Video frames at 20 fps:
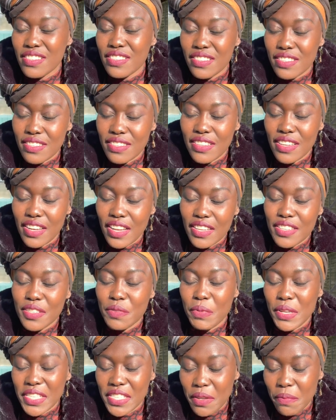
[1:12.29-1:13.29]
since I
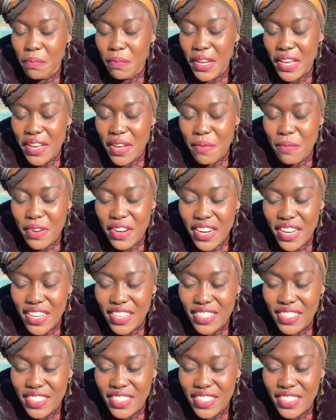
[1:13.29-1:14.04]
last picked up my camera.